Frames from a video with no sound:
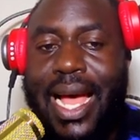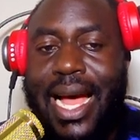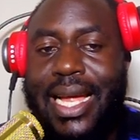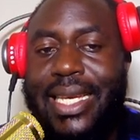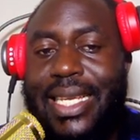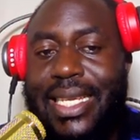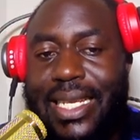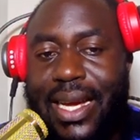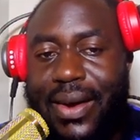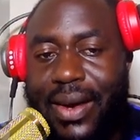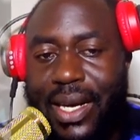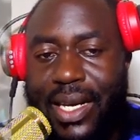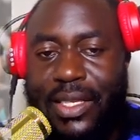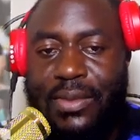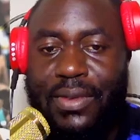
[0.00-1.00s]
And in
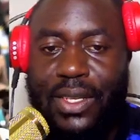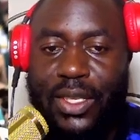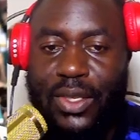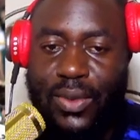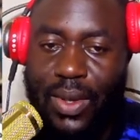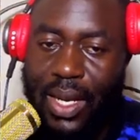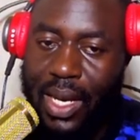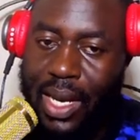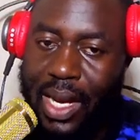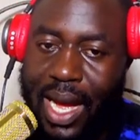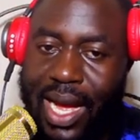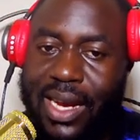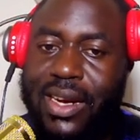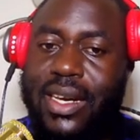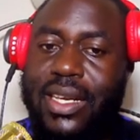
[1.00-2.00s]
Caracas, Venezuela,
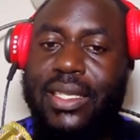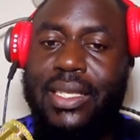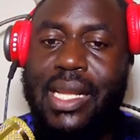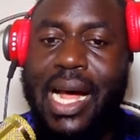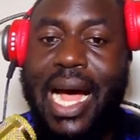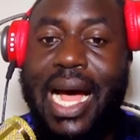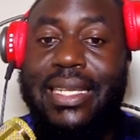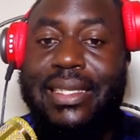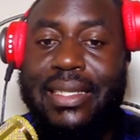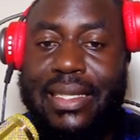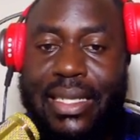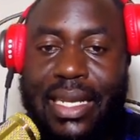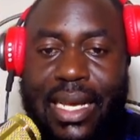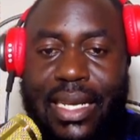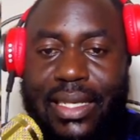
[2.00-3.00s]
unrest has
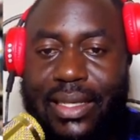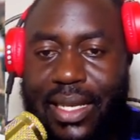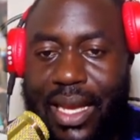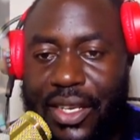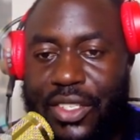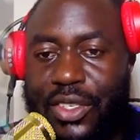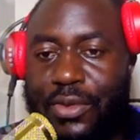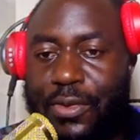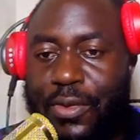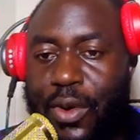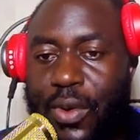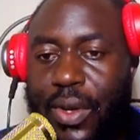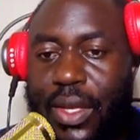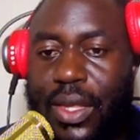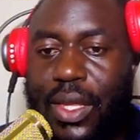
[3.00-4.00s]
surged
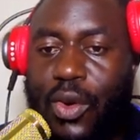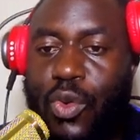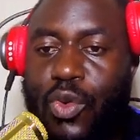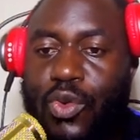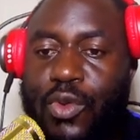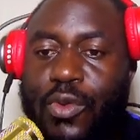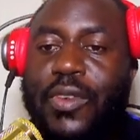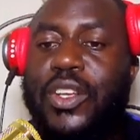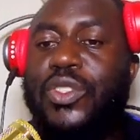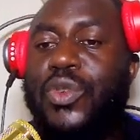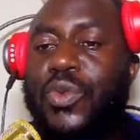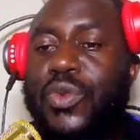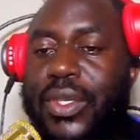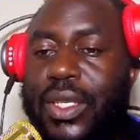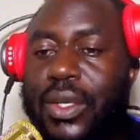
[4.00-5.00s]
following the controversial
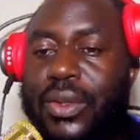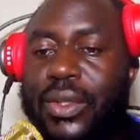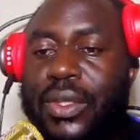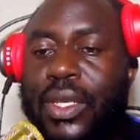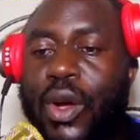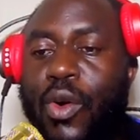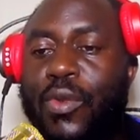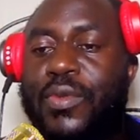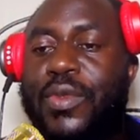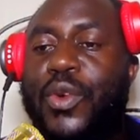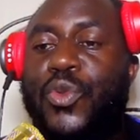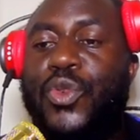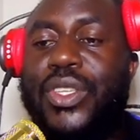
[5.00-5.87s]
results of the